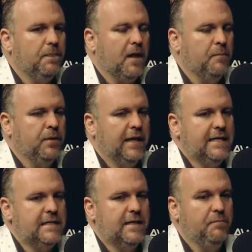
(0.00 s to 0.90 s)
a
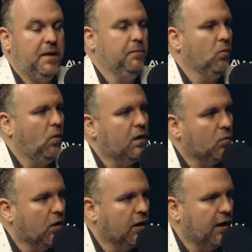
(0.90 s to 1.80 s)
place that people want to
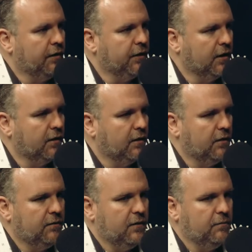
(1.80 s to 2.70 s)
work? I think
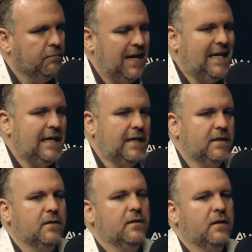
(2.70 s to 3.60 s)
making
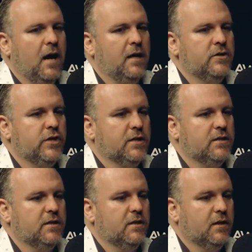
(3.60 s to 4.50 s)
it not
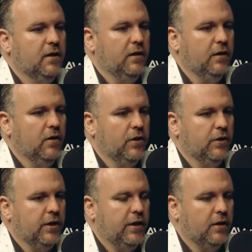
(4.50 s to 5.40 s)
just, you know,
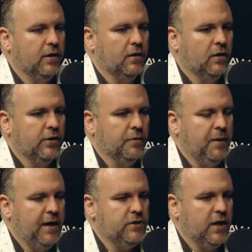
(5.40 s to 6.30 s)
you're here to earn your
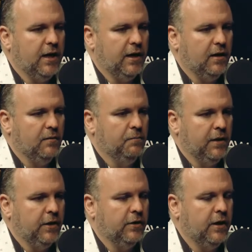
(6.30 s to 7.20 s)
paycheck,
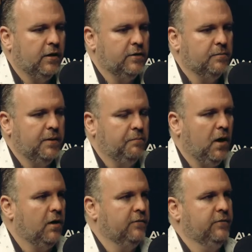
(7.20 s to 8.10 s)
but you're here to be
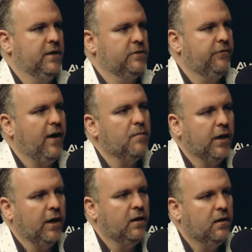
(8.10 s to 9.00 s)
part of this
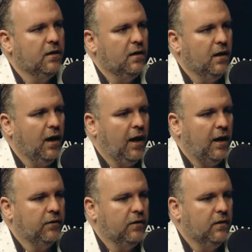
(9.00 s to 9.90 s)
family
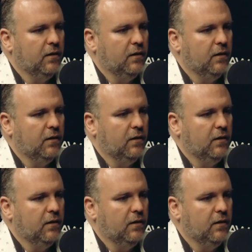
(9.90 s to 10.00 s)
and